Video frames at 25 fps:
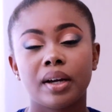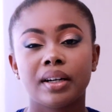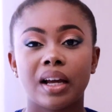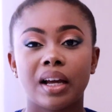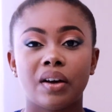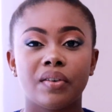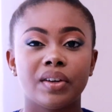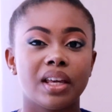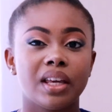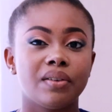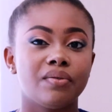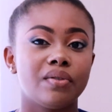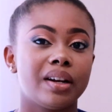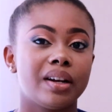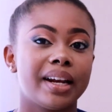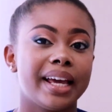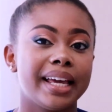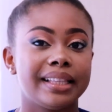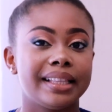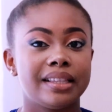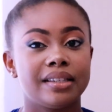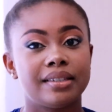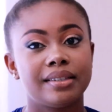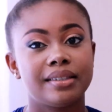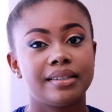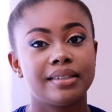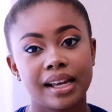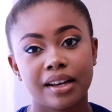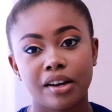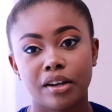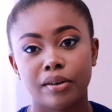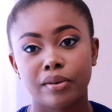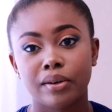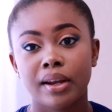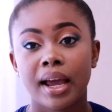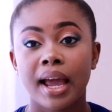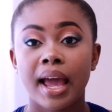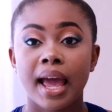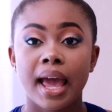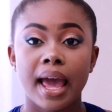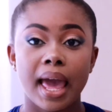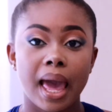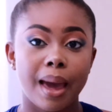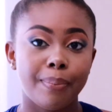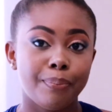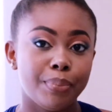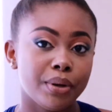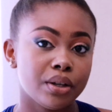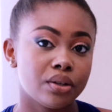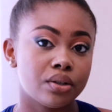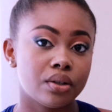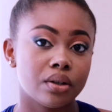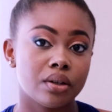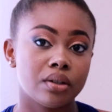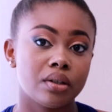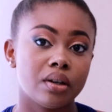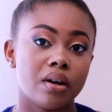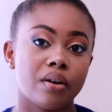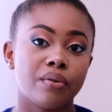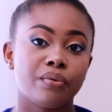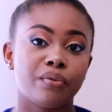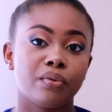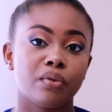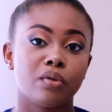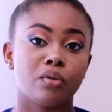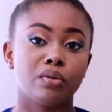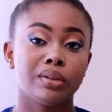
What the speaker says: I'll give you like the second episode of